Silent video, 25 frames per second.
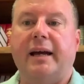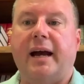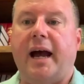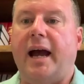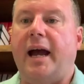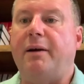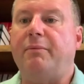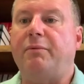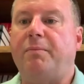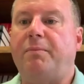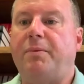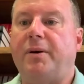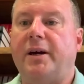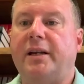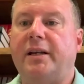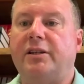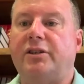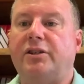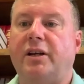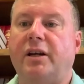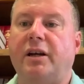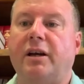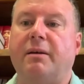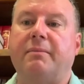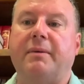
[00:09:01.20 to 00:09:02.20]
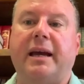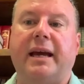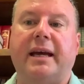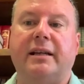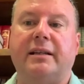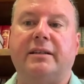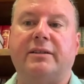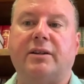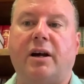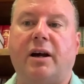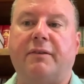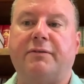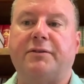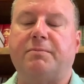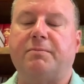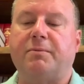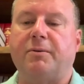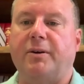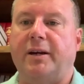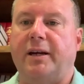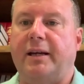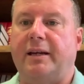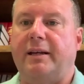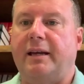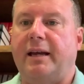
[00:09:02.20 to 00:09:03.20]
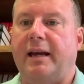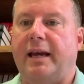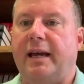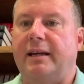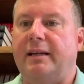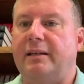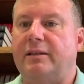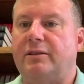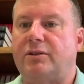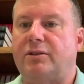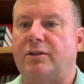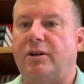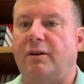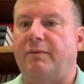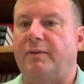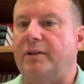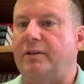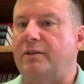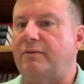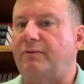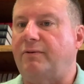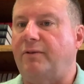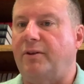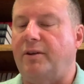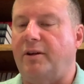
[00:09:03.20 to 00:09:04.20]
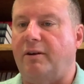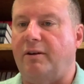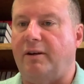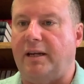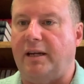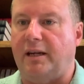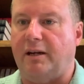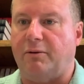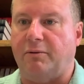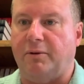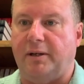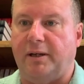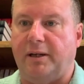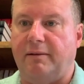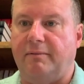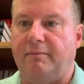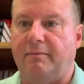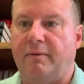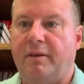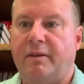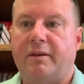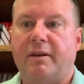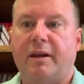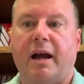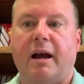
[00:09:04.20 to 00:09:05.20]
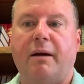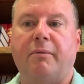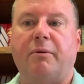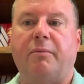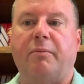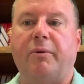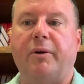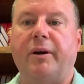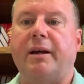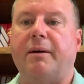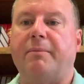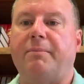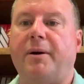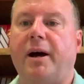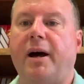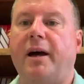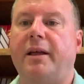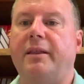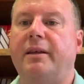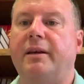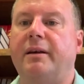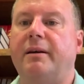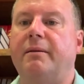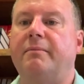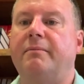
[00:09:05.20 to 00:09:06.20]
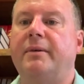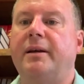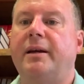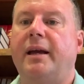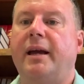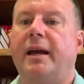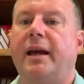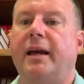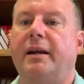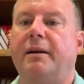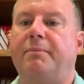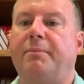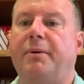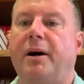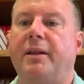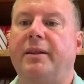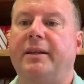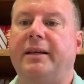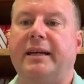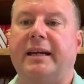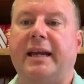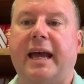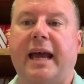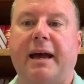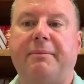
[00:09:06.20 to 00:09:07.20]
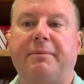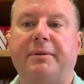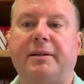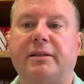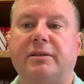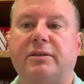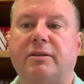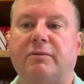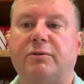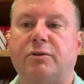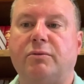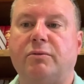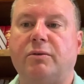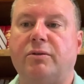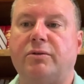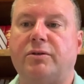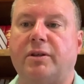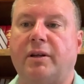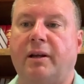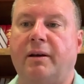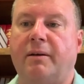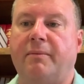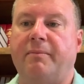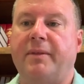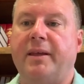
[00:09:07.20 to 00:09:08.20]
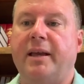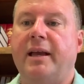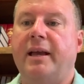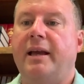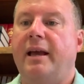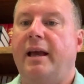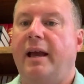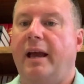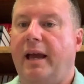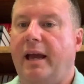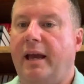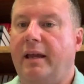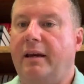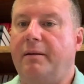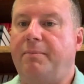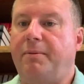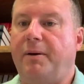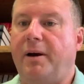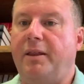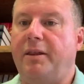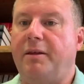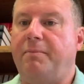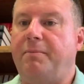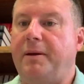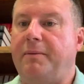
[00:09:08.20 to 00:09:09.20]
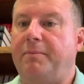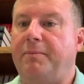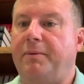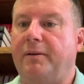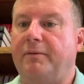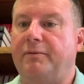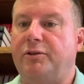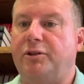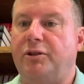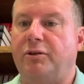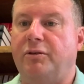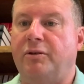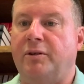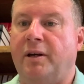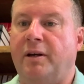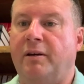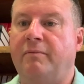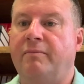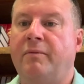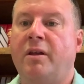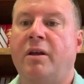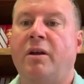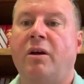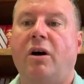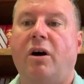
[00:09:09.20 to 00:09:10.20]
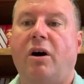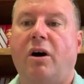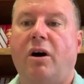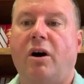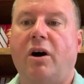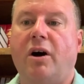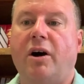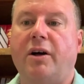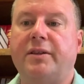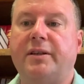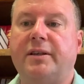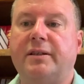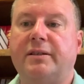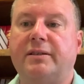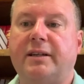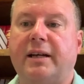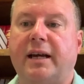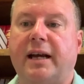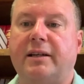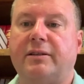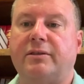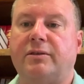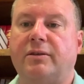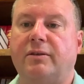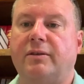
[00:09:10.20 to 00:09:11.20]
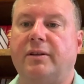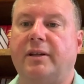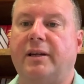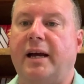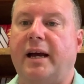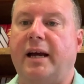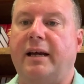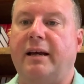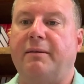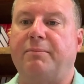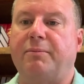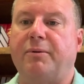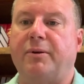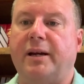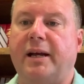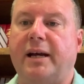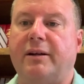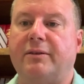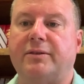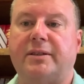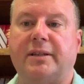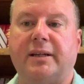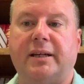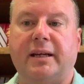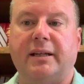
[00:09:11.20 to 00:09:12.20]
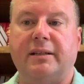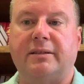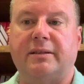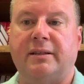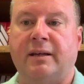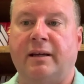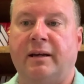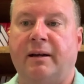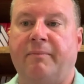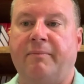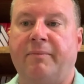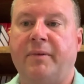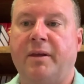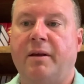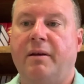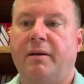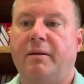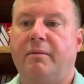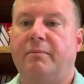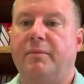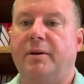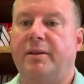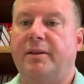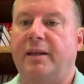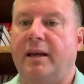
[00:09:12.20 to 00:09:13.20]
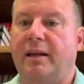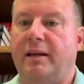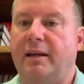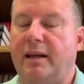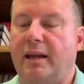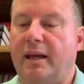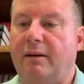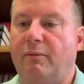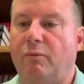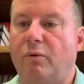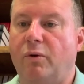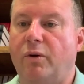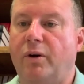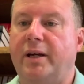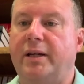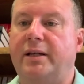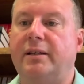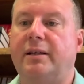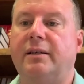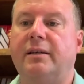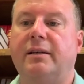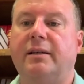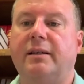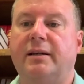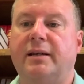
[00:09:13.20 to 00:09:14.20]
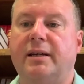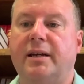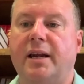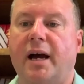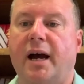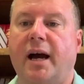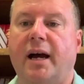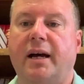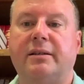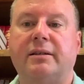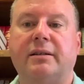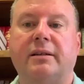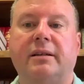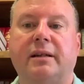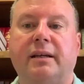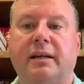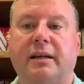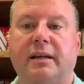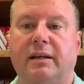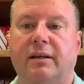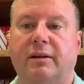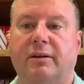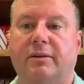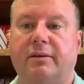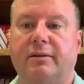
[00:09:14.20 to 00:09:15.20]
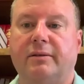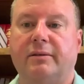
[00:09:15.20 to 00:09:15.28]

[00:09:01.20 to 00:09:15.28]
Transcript: I will punish him and his offspring and his servants for their iniquity. I will bring upon them and upon the inhabitants of Jerusalem and upon the people of Judah all the disaster that I have pronounced against them, but they would not hear.